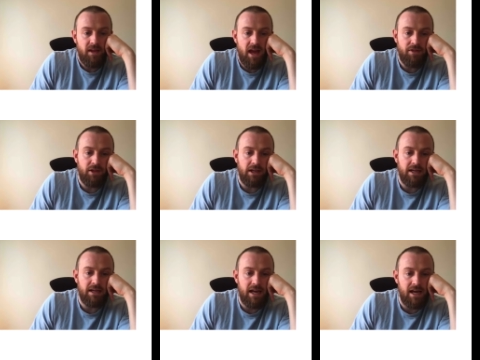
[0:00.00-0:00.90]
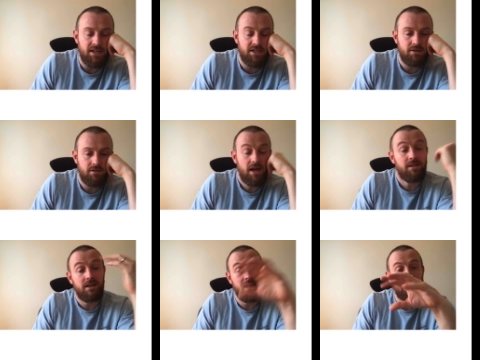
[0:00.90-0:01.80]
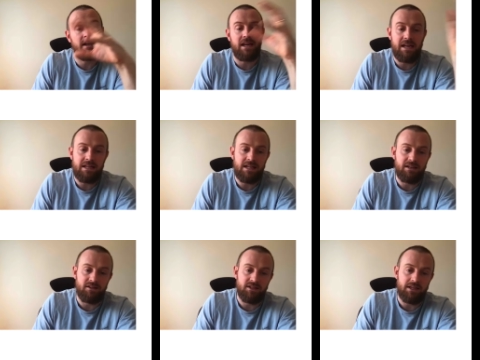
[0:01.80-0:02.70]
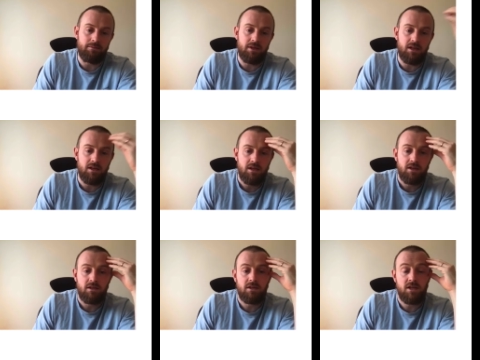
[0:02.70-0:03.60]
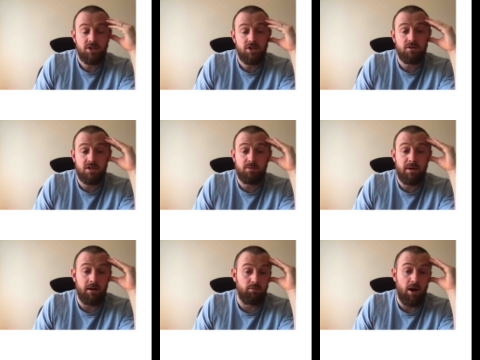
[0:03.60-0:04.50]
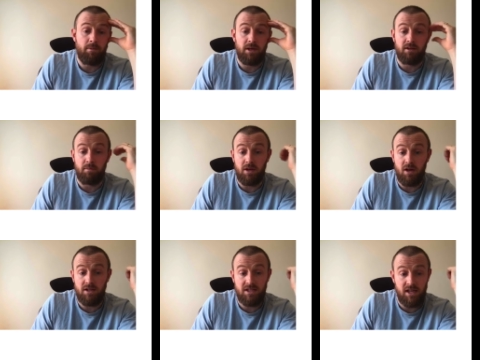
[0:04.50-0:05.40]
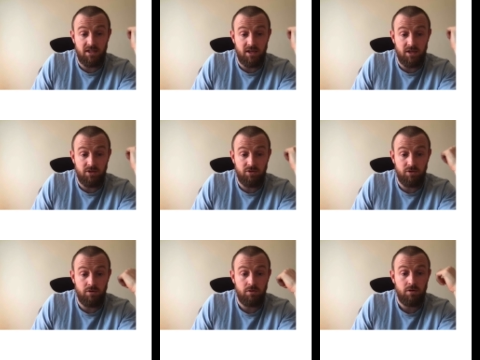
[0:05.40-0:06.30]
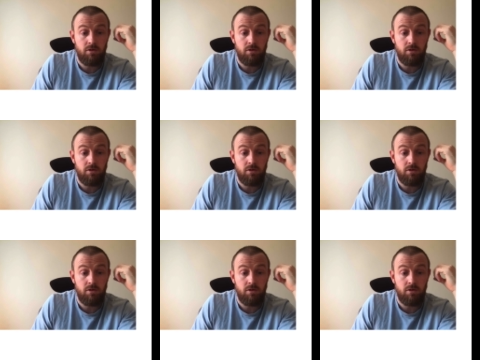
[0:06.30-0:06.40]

Ethylene gas, ethylene and ethene are the same thing, is used to speed up ripening of bananas. Yes, that's true.